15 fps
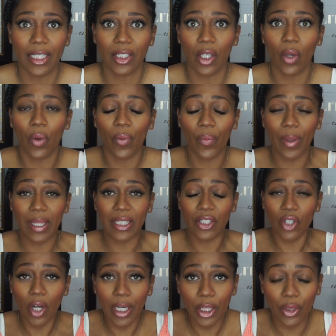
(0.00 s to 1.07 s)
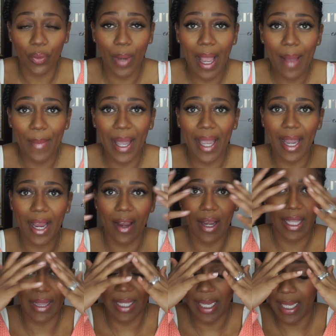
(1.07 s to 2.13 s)
So it started throughout my hair,
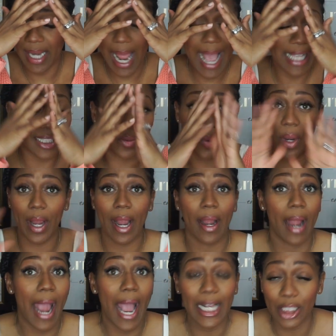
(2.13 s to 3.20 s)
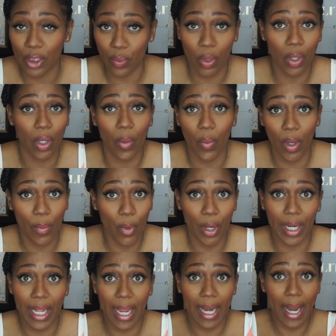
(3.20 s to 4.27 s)
and then I swear I just woke up one
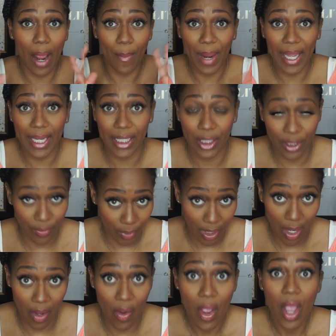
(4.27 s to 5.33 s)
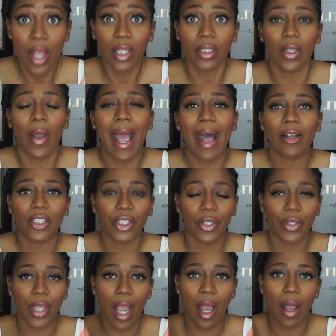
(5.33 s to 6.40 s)
morning and all my edges were gone. So I'll show
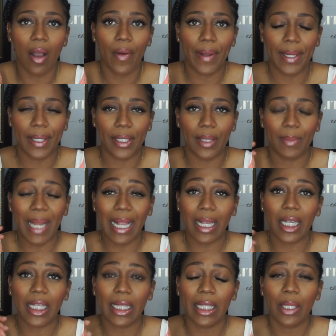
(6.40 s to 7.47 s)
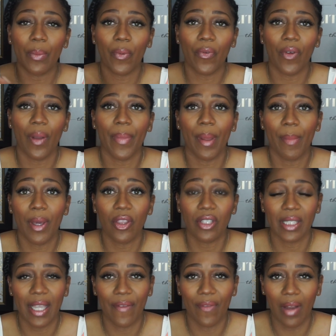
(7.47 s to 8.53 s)
y'all like a clip from the Mother's
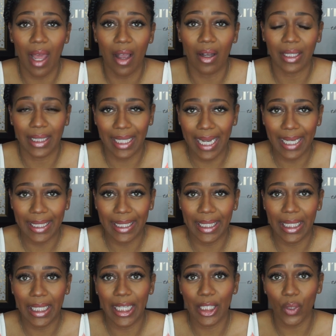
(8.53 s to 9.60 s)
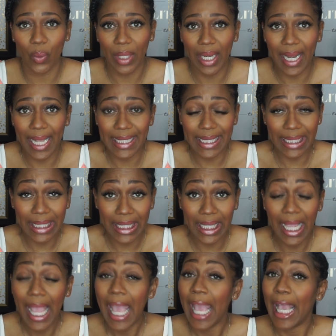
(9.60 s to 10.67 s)
Day vlog that I did in
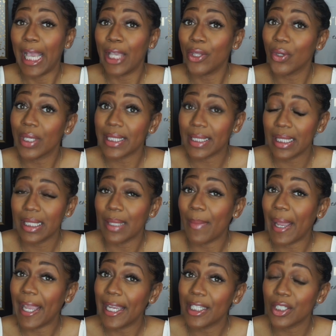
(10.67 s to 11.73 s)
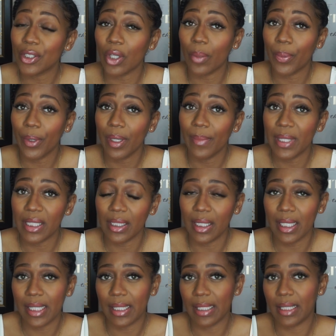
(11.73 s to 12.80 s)
2019. And you can see that my edges are pretty much
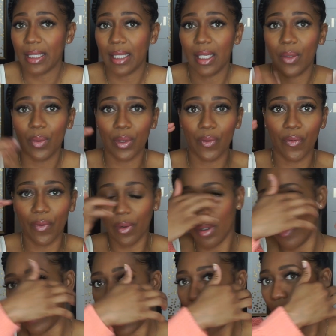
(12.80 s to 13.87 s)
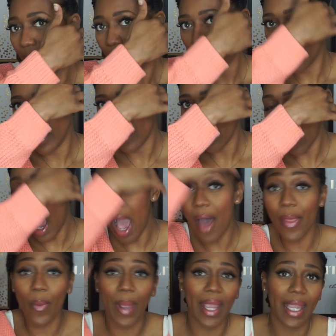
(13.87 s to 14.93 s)
non-existent. It was from like
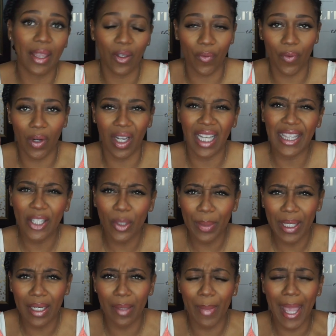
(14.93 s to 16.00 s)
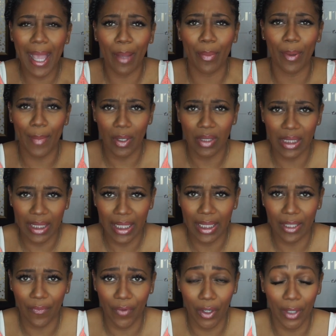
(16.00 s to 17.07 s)
all the way in the front, a little bit in the back, but mostly in
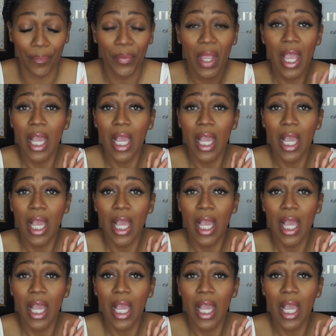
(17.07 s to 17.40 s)
the front.